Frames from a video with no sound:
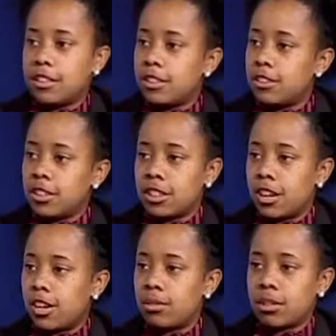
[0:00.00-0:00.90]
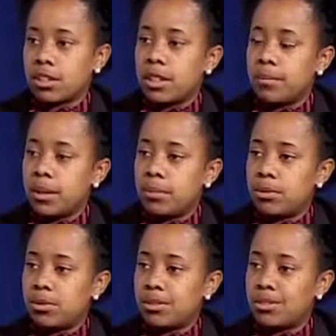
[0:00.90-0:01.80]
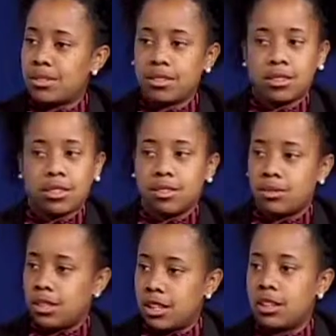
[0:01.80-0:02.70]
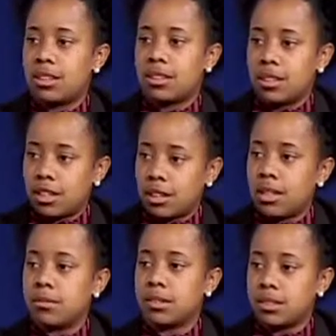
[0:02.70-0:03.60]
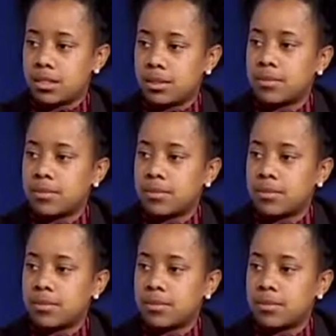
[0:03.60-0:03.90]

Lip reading: the hard work that people are doing in our neighborhoods.